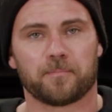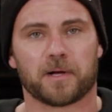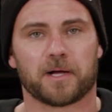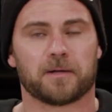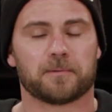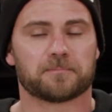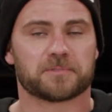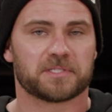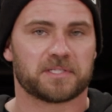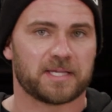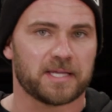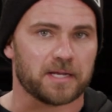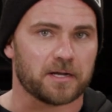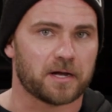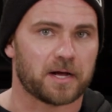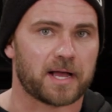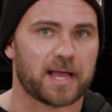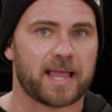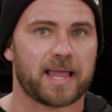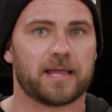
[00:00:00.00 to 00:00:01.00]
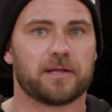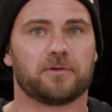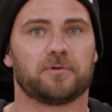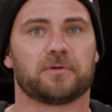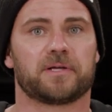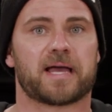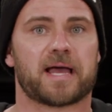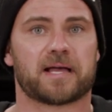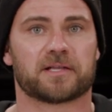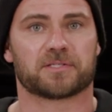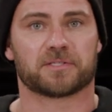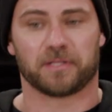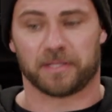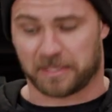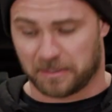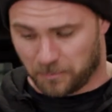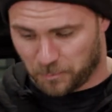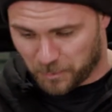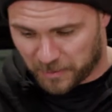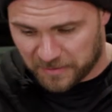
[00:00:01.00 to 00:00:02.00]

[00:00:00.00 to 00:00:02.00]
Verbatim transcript: pumps cannot handle gasoline.